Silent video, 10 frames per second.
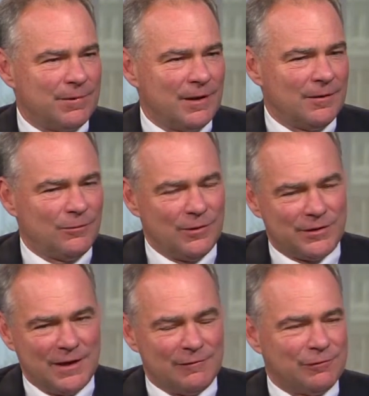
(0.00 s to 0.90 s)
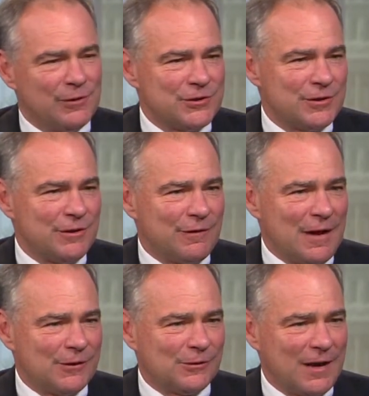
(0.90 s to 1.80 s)
uh, with the influence of your
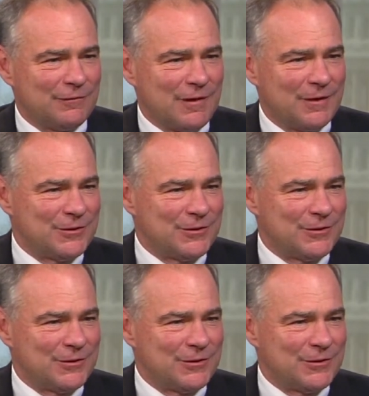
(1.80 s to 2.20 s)
father and grandfather,